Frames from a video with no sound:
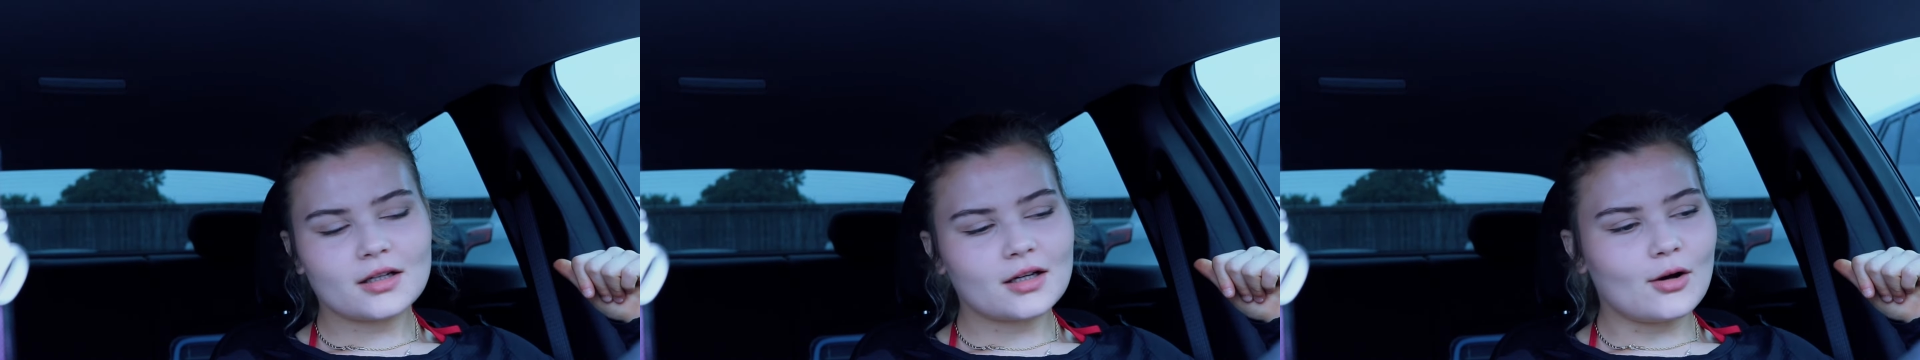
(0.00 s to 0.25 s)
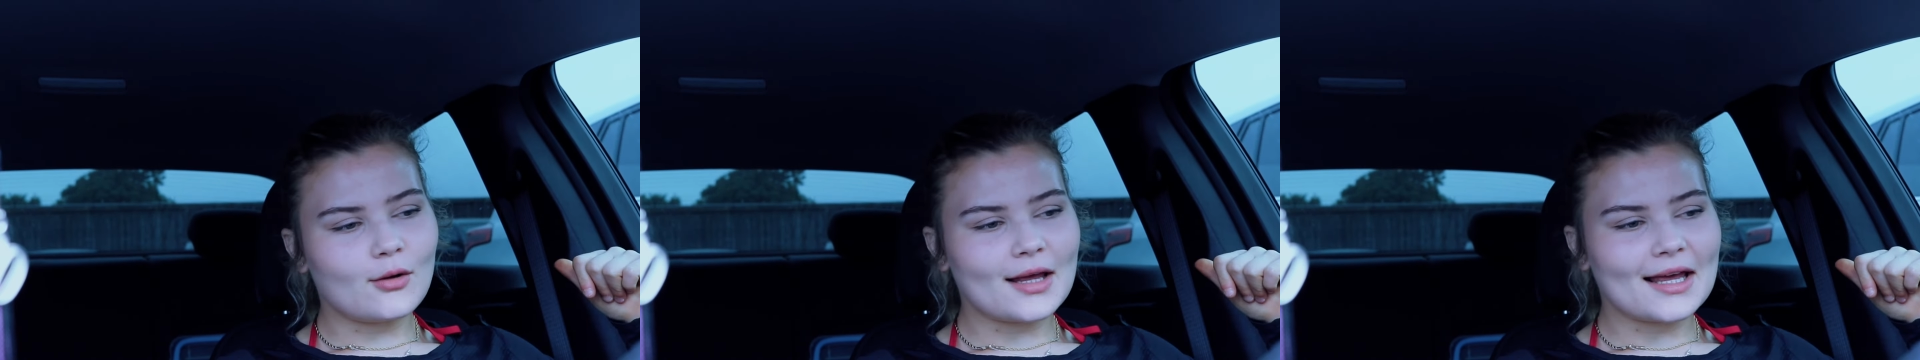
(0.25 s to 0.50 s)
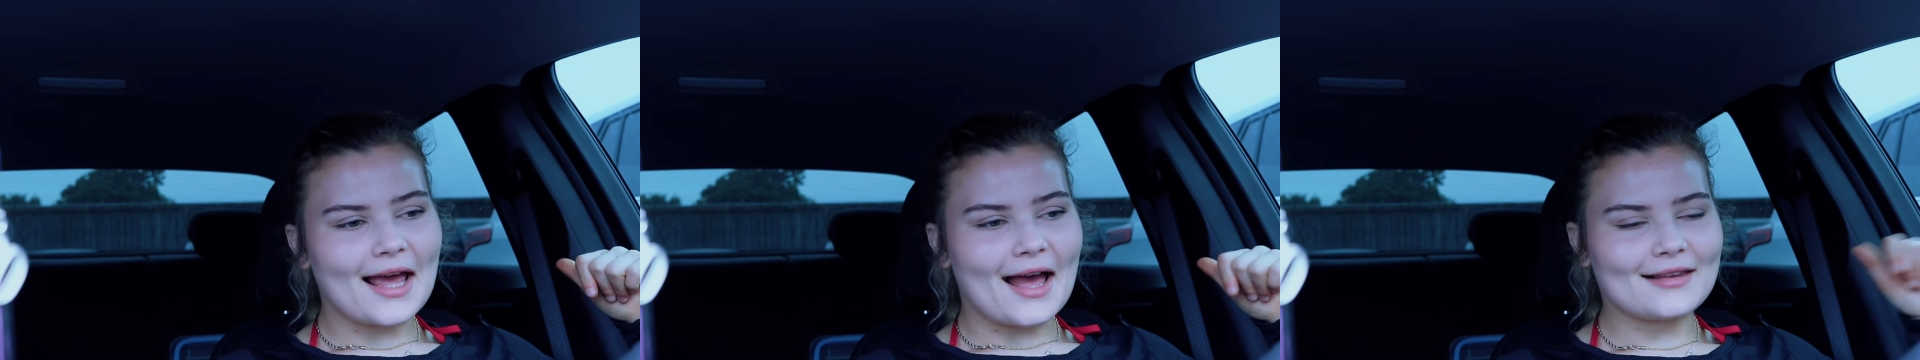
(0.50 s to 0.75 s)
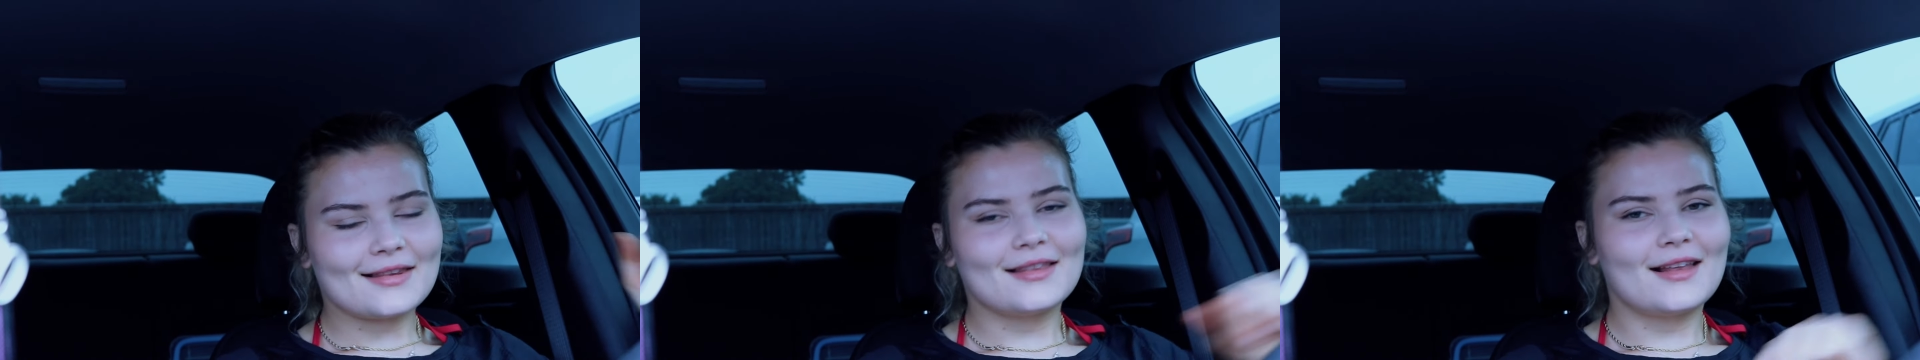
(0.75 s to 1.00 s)
go get
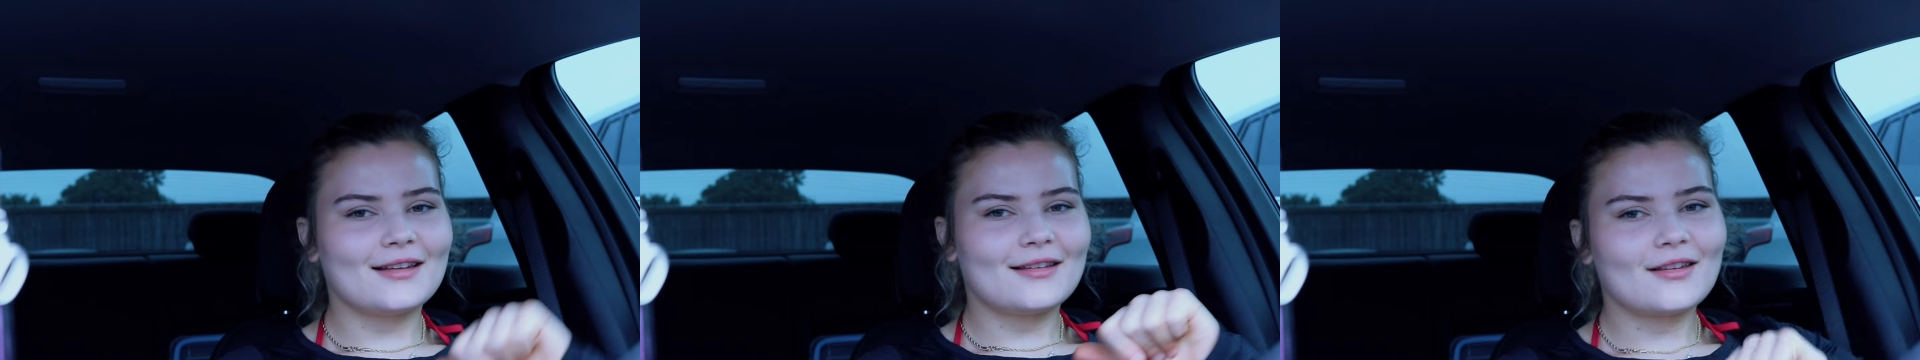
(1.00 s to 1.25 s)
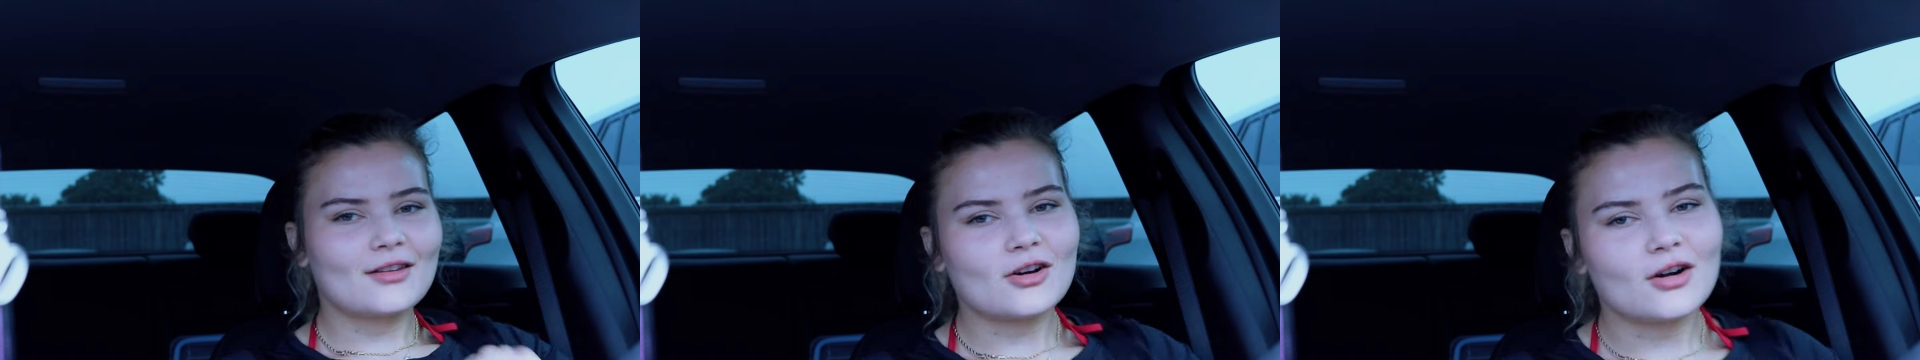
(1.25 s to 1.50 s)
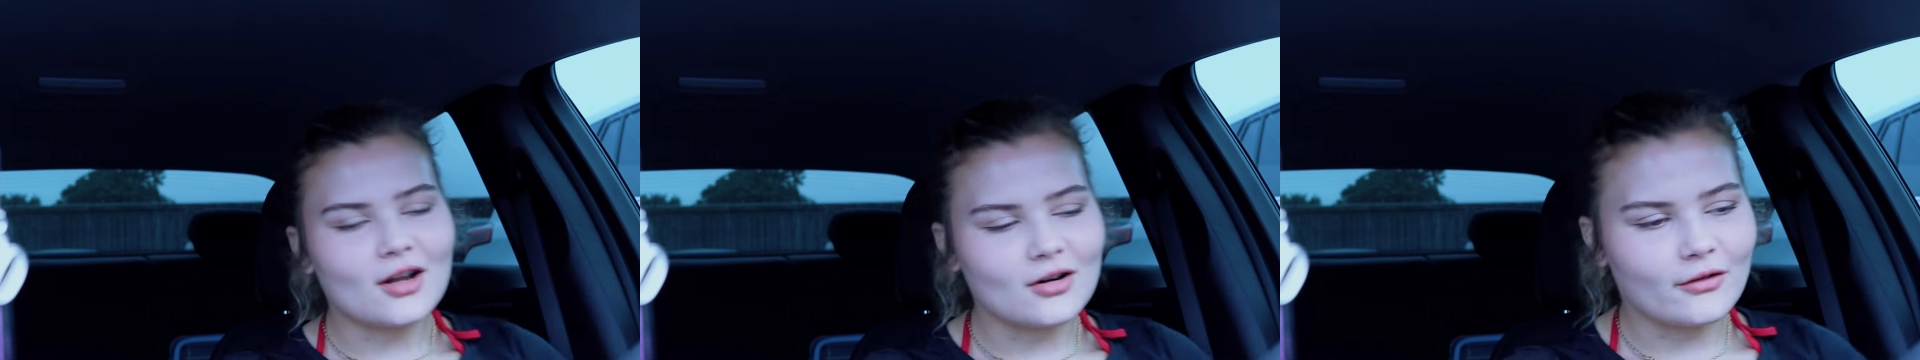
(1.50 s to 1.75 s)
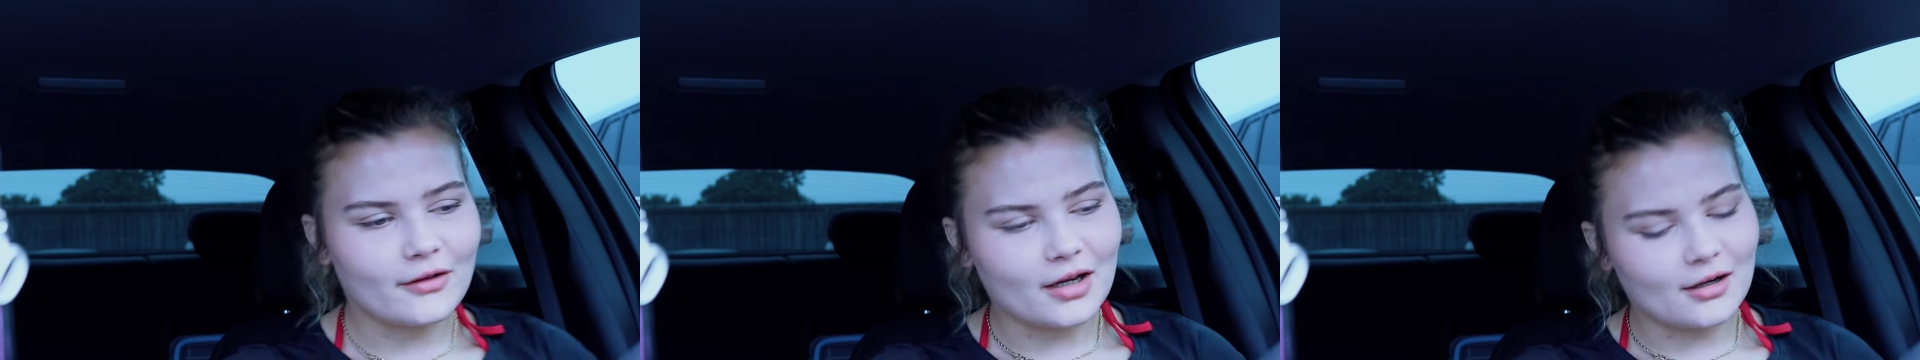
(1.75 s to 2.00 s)
gas and then skirt on
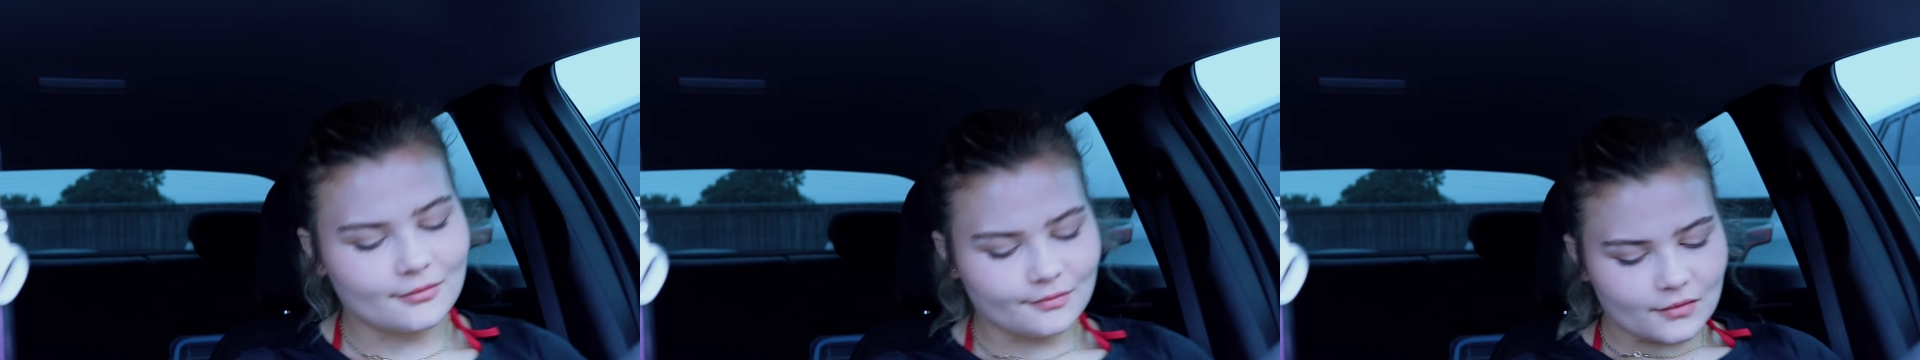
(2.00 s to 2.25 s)
over there.